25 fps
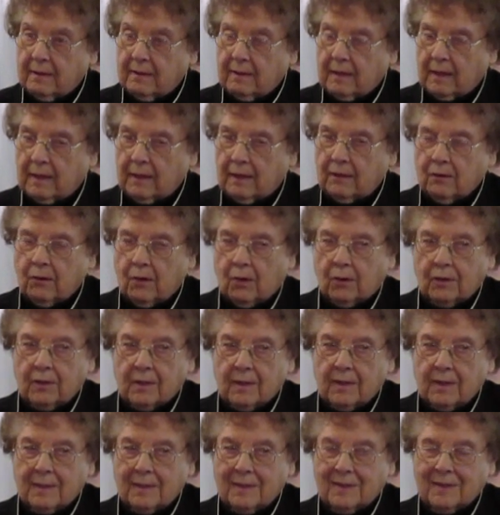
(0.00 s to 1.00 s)
They didn't go
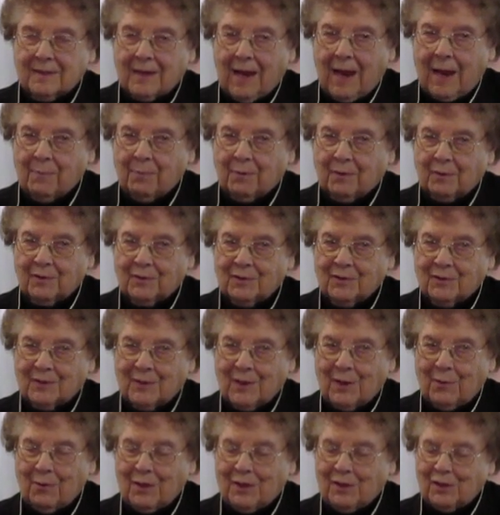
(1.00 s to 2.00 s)
to the disciples,
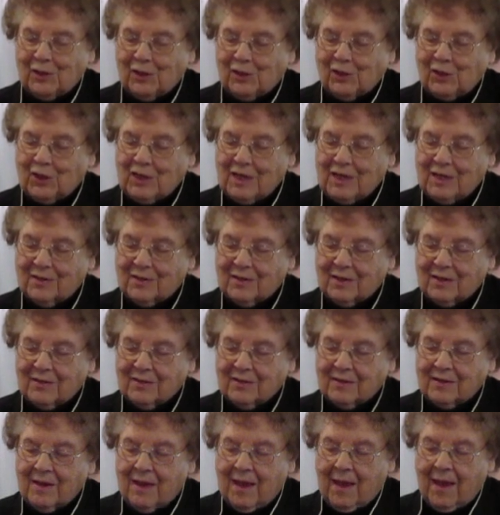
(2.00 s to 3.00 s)
they went to
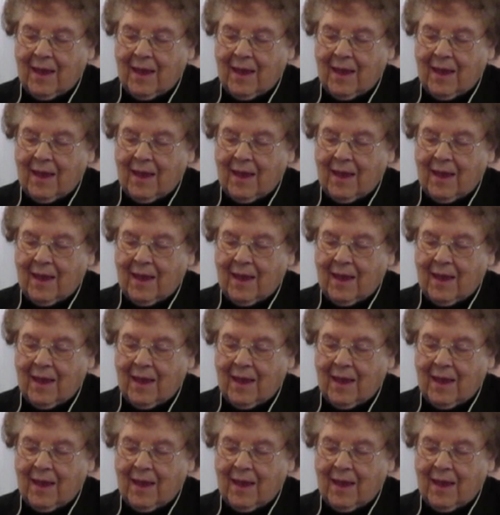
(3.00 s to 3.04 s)
Jesus.